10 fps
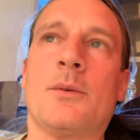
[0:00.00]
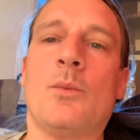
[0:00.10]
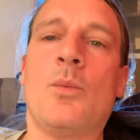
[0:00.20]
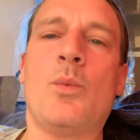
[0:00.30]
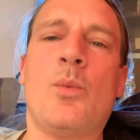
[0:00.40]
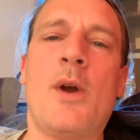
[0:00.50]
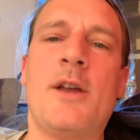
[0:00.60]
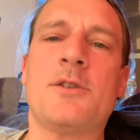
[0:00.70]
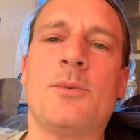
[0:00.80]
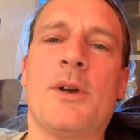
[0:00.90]

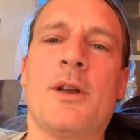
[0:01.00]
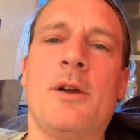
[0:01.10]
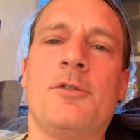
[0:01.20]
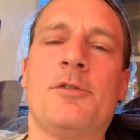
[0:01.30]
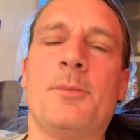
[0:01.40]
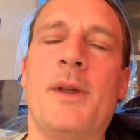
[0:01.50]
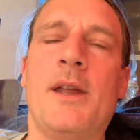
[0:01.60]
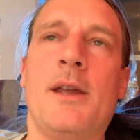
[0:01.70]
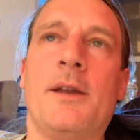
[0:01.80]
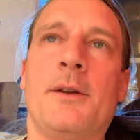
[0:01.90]
where do I go from
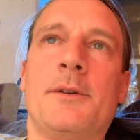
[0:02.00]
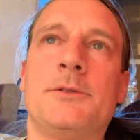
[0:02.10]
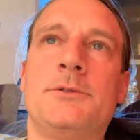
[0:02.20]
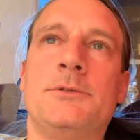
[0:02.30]
here?